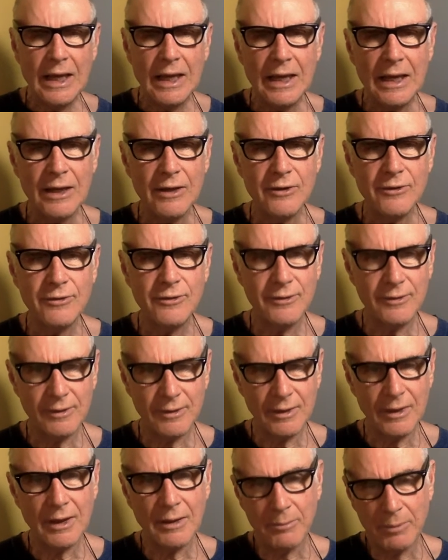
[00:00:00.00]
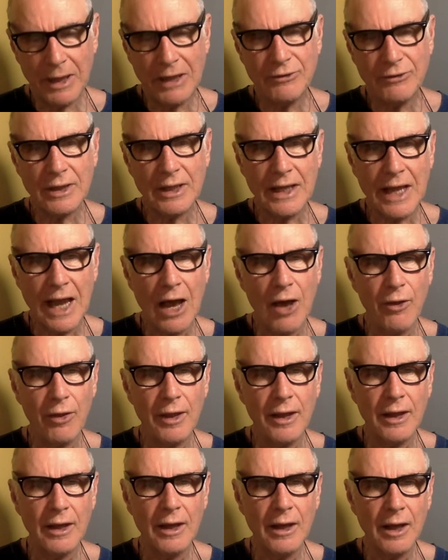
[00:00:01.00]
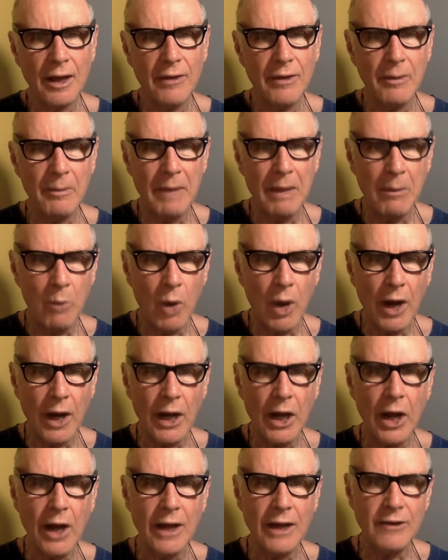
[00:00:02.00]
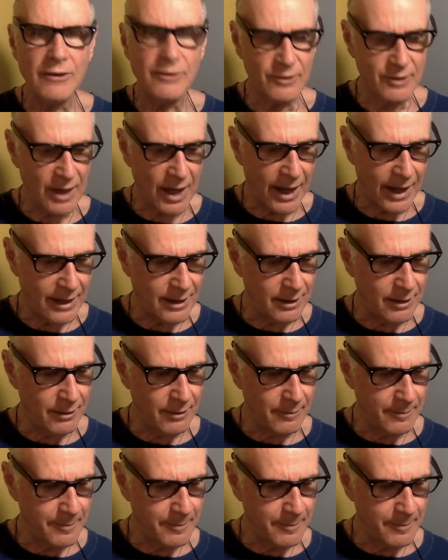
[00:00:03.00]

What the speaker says: is basically how the memoir got its title.